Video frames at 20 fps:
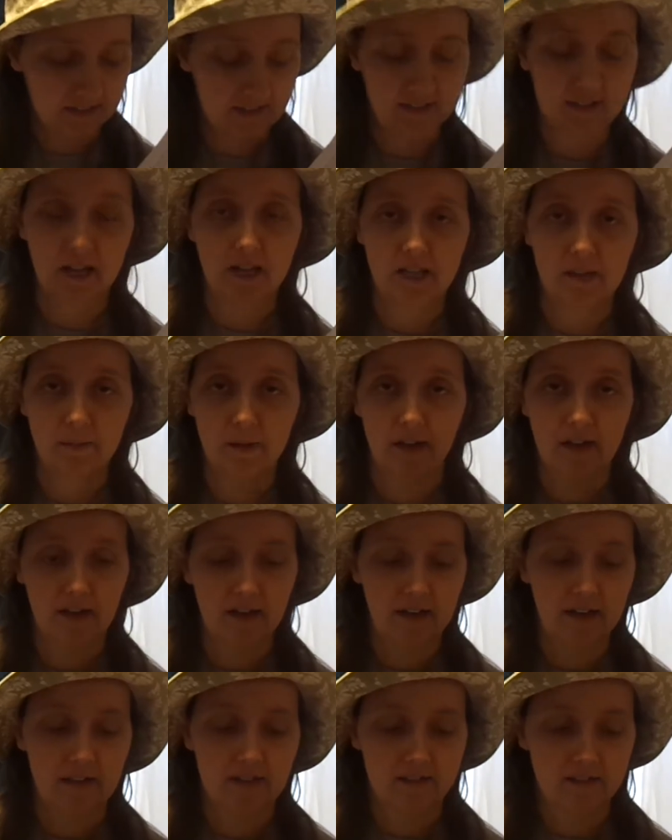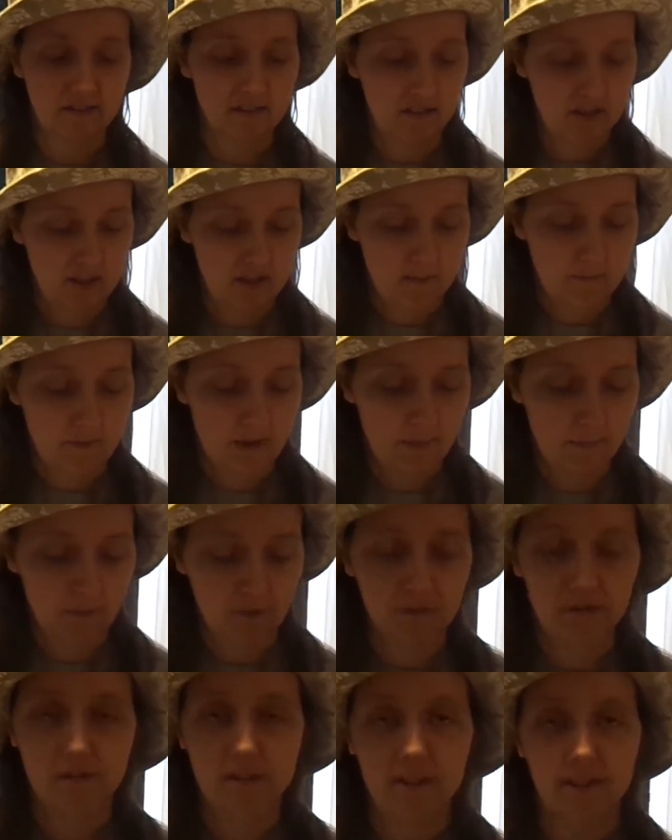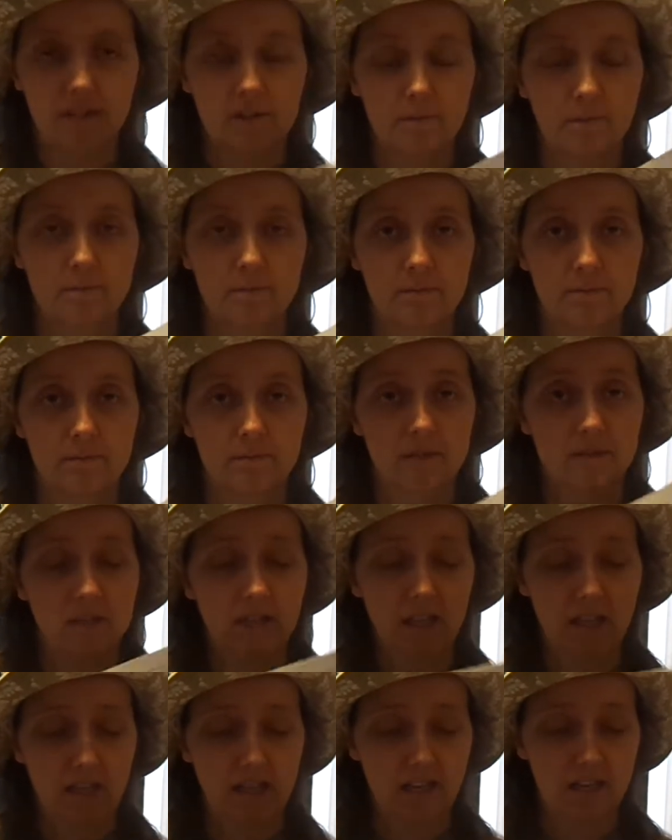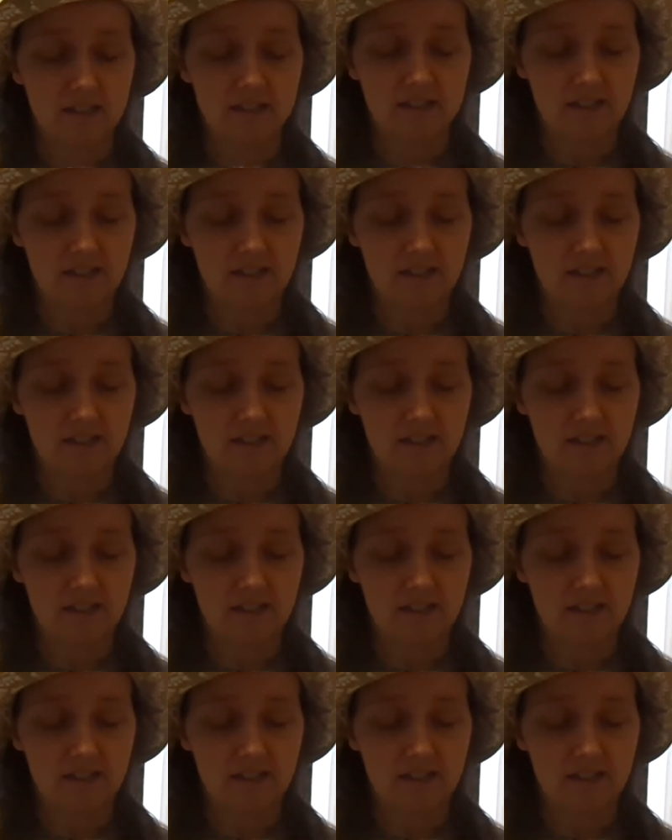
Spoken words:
I talked about it. It's my moleskin thing, and it's